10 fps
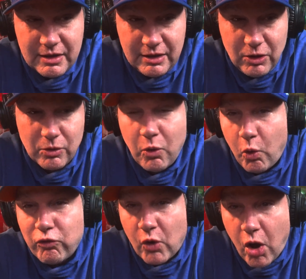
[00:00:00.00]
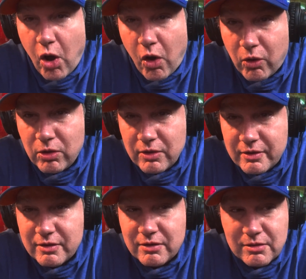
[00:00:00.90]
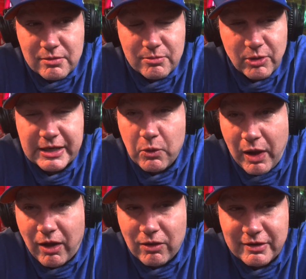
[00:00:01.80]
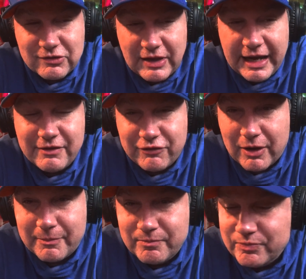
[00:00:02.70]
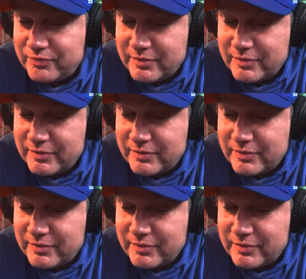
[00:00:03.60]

you know, overall pretty well, aside from